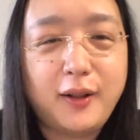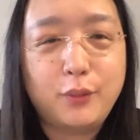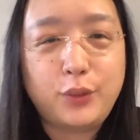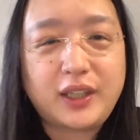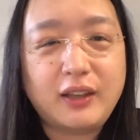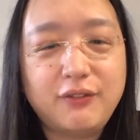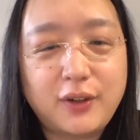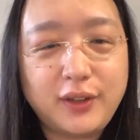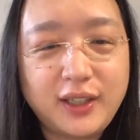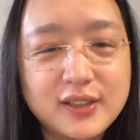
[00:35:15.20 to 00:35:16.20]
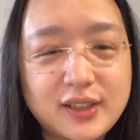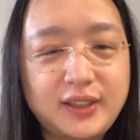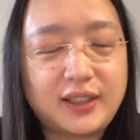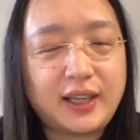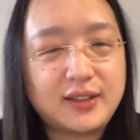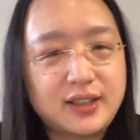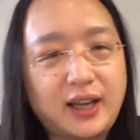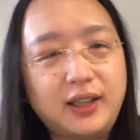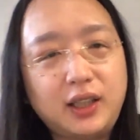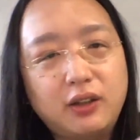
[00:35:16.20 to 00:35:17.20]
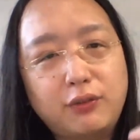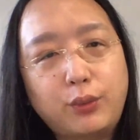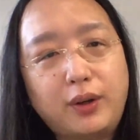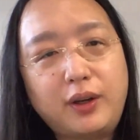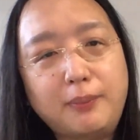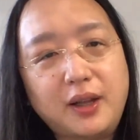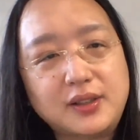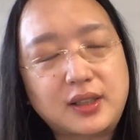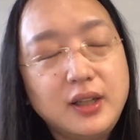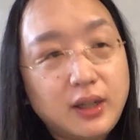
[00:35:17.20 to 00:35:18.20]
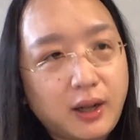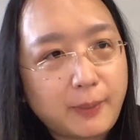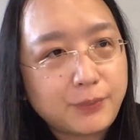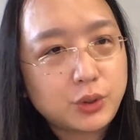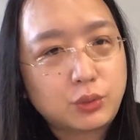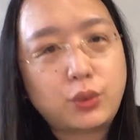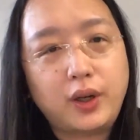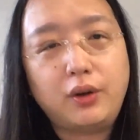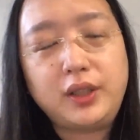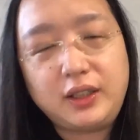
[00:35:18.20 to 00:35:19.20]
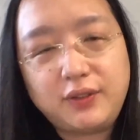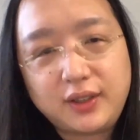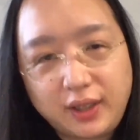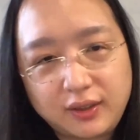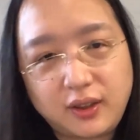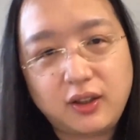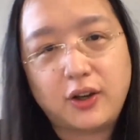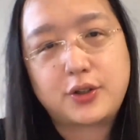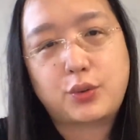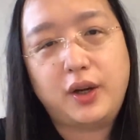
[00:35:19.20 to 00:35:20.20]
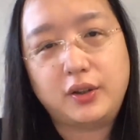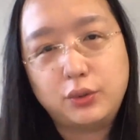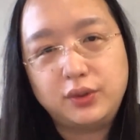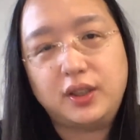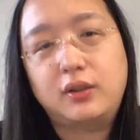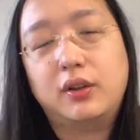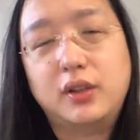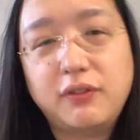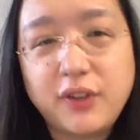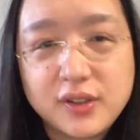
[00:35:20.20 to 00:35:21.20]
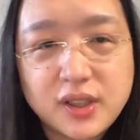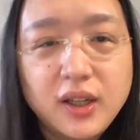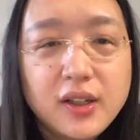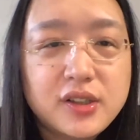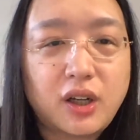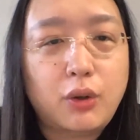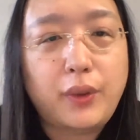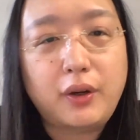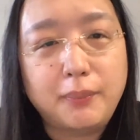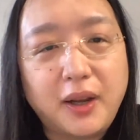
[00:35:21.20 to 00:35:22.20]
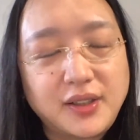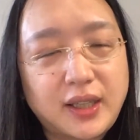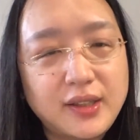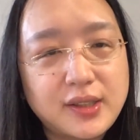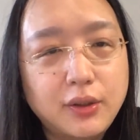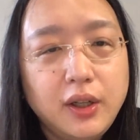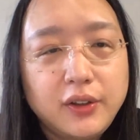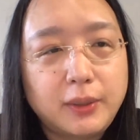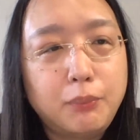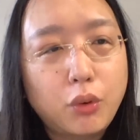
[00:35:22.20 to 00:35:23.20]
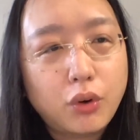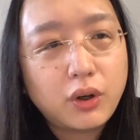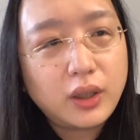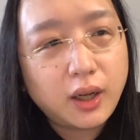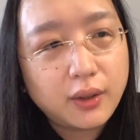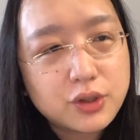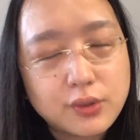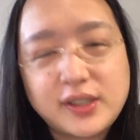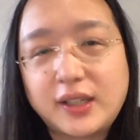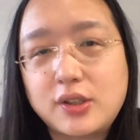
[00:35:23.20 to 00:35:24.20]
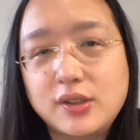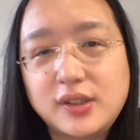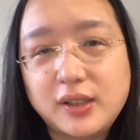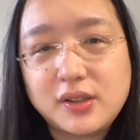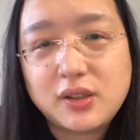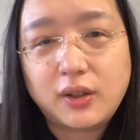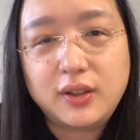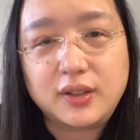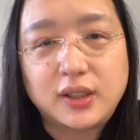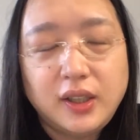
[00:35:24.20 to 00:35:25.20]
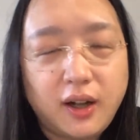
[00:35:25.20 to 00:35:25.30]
we can very easily get the idea of wearing mask to grow even in a large crowd who did not first start wearing masks. And so the more jurisdictions that started